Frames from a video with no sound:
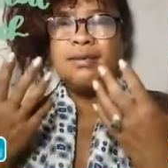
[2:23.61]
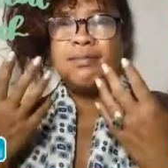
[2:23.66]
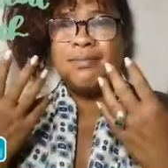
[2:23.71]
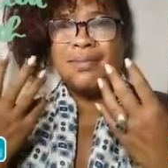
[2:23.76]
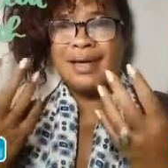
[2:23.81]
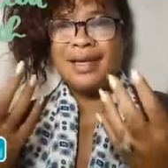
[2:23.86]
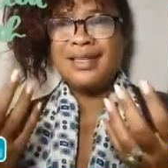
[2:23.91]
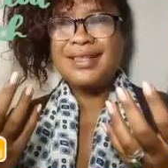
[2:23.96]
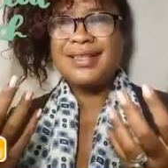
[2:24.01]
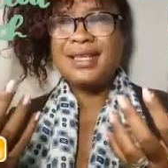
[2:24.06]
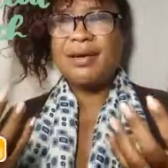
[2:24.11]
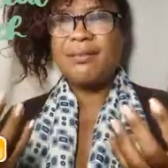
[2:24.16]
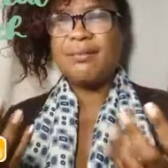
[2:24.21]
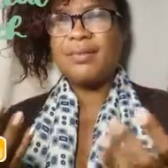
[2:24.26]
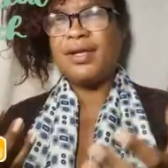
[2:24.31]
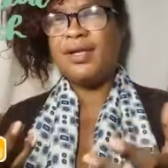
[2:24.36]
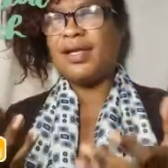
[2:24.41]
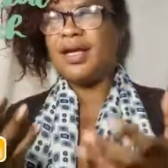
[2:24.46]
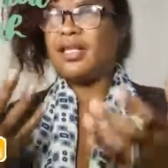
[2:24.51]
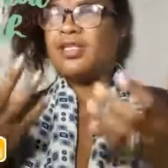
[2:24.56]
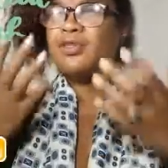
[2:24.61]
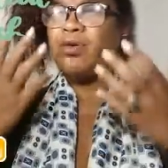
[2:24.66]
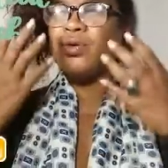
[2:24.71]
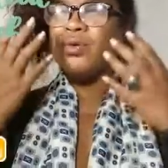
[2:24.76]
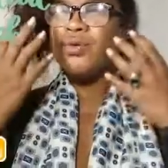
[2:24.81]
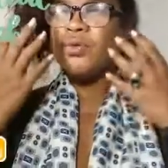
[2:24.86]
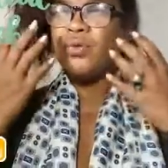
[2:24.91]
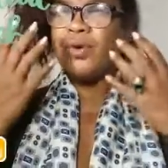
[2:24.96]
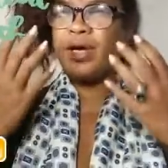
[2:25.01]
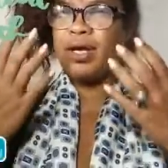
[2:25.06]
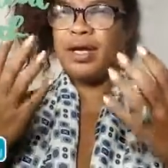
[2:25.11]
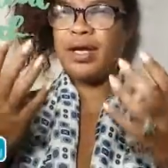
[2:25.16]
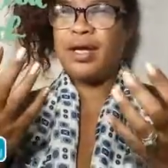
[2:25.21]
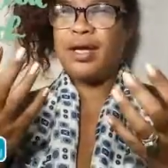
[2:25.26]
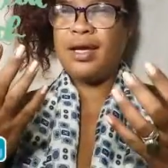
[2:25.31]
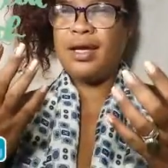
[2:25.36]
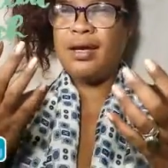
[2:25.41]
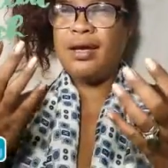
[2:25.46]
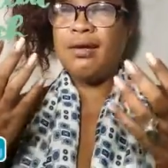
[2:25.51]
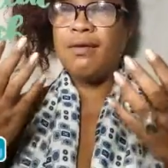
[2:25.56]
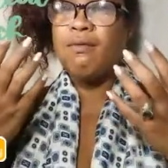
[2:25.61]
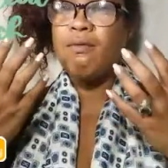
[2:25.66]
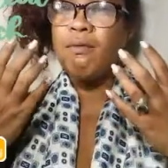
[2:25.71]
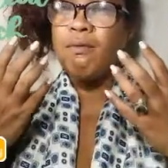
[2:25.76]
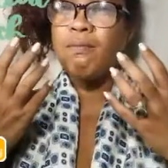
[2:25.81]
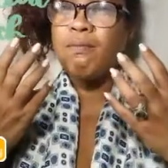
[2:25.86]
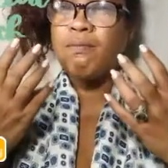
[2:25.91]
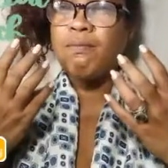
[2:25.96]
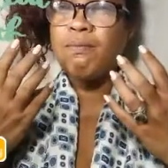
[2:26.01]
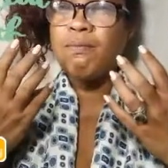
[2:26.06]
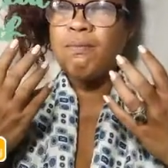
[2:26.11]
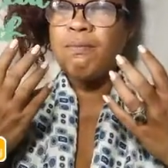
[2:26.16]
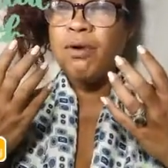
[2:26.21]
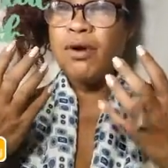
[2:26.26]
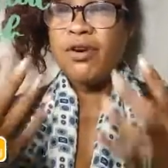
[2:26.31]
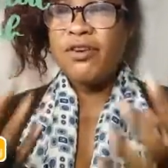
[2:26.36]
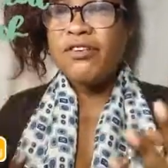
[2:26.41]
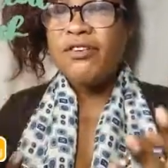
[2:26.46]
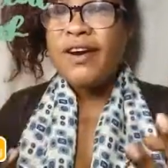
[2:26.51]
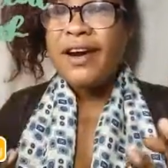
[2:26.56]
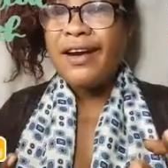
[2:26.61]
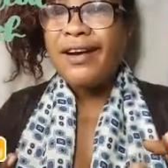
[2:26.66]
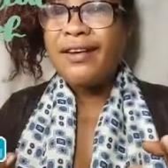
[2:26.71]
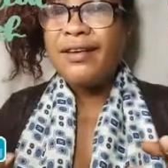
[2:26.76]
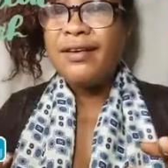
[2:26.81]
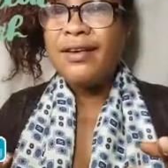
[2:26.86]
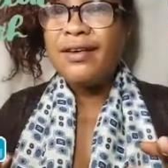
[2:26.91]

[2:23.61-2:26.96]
to make something that's already perfect,